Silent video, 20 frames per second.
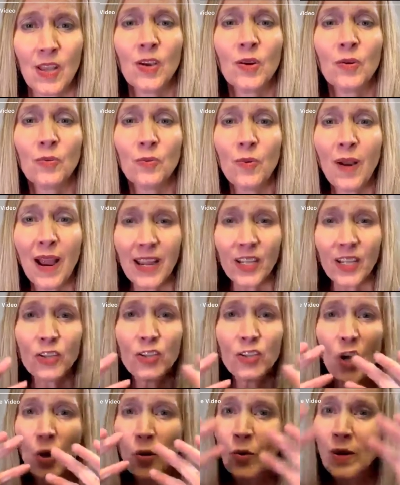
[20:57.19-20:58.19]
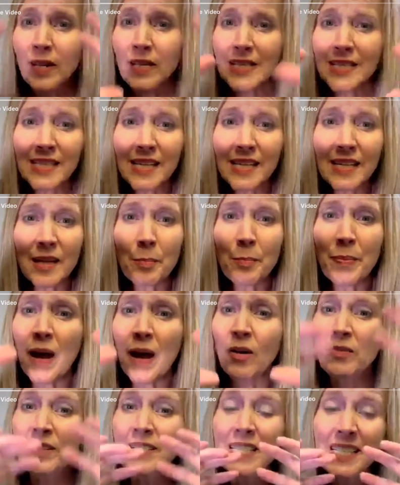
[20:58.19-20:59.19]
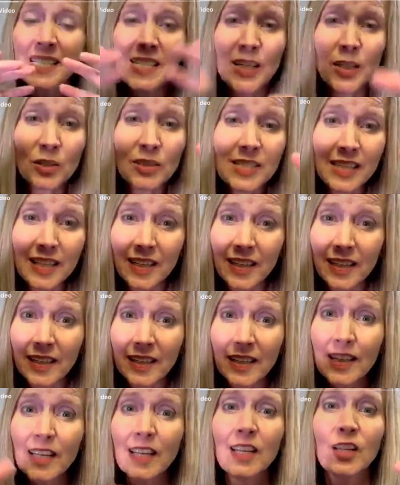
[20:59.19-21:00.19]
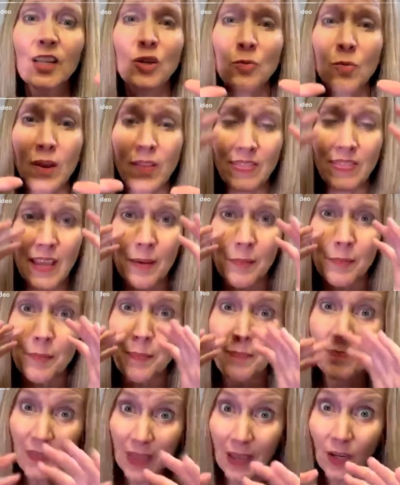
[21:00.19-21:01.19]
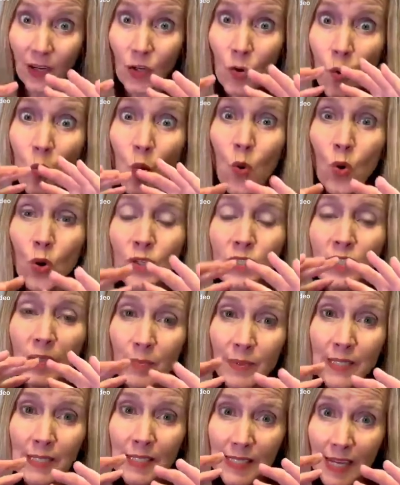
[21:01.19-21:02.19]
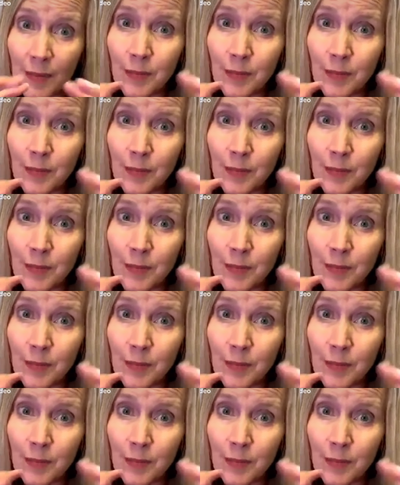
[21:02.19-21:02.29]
Right. You don't want to see the pelvis tilting. You want that core to be stable,